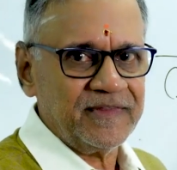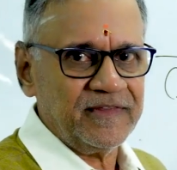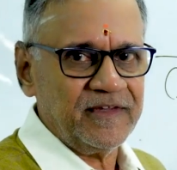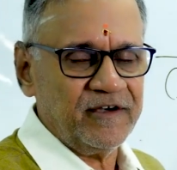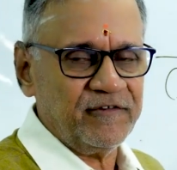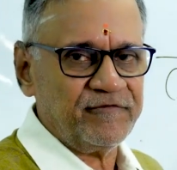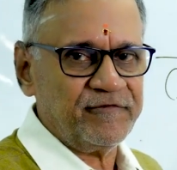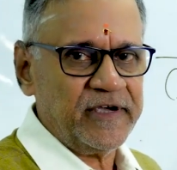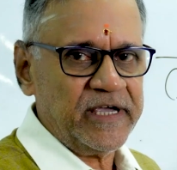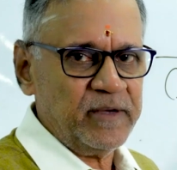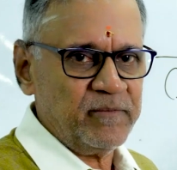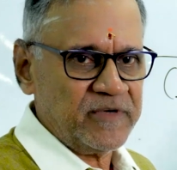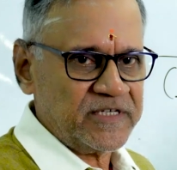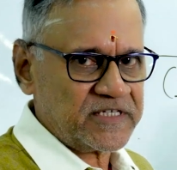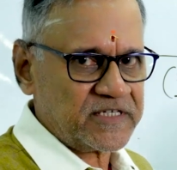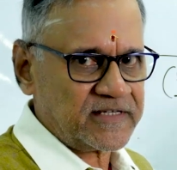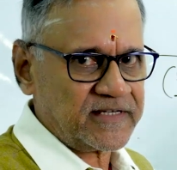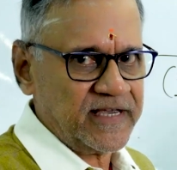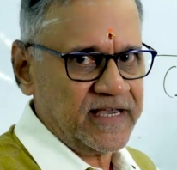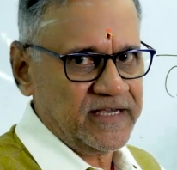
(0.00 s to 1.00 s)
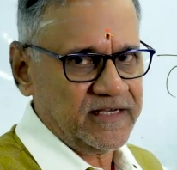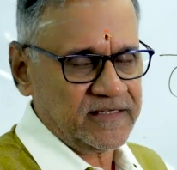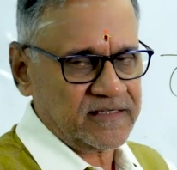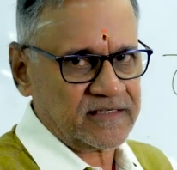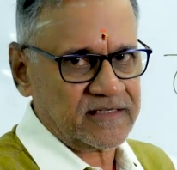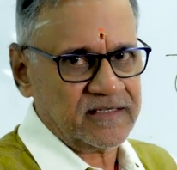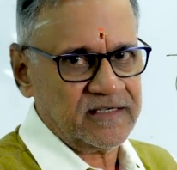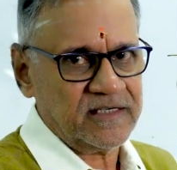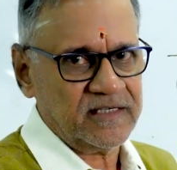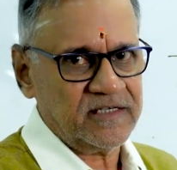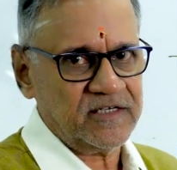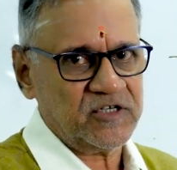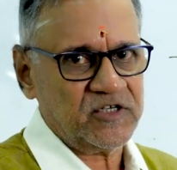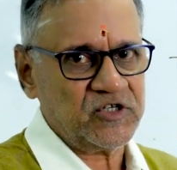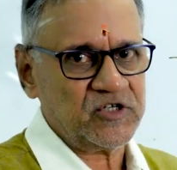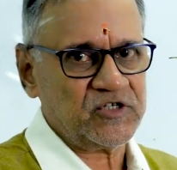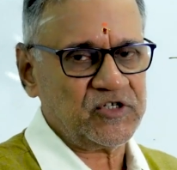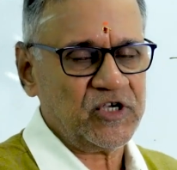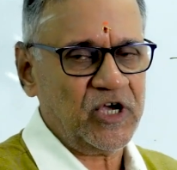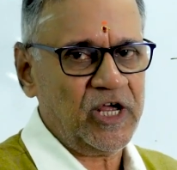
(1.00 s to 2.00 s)
the famous case
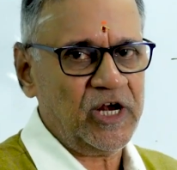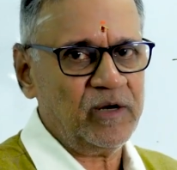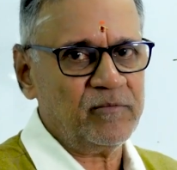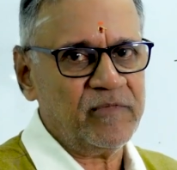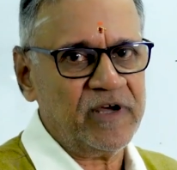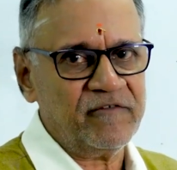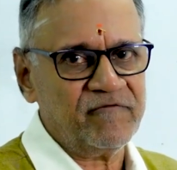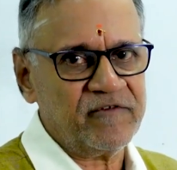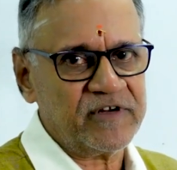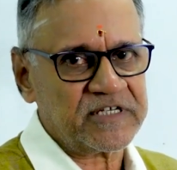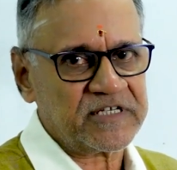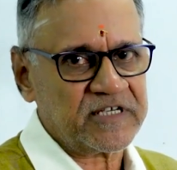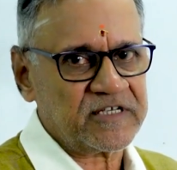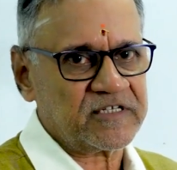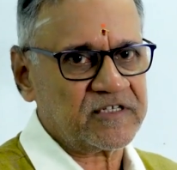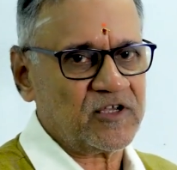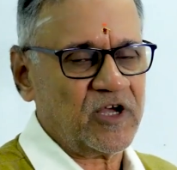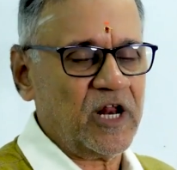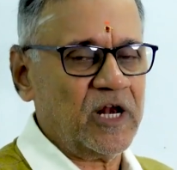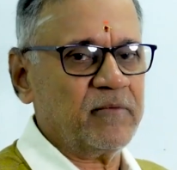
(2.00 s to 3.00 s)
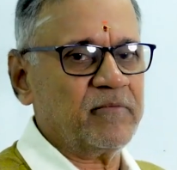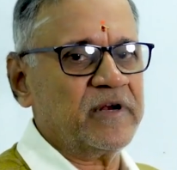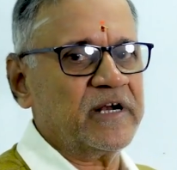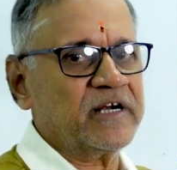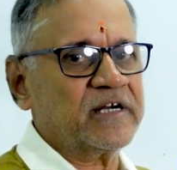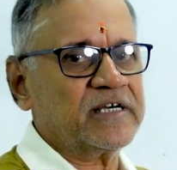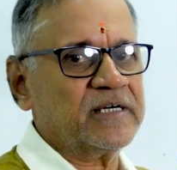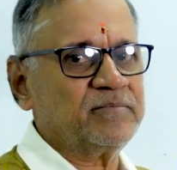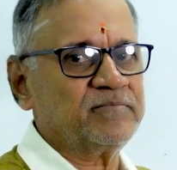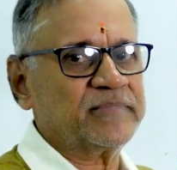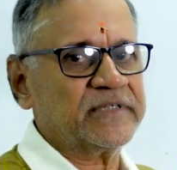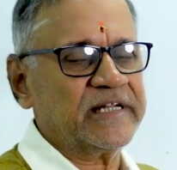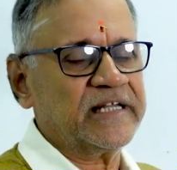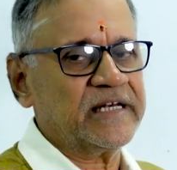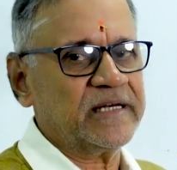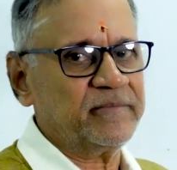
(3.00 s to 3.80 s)
Solomon versus Solomon and Company